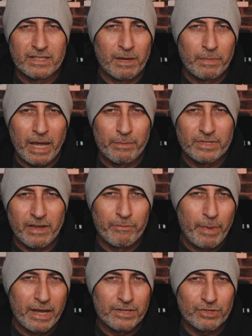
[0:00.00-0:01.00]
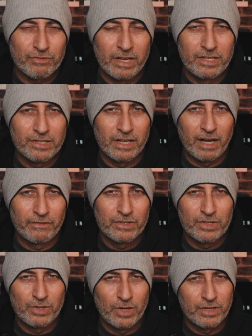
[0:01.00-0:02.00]
some cameras have better screens than others
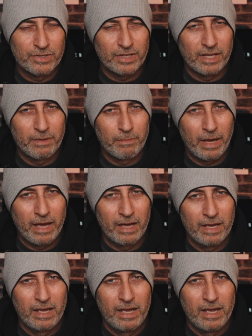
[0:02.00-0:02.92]
and you can see them better,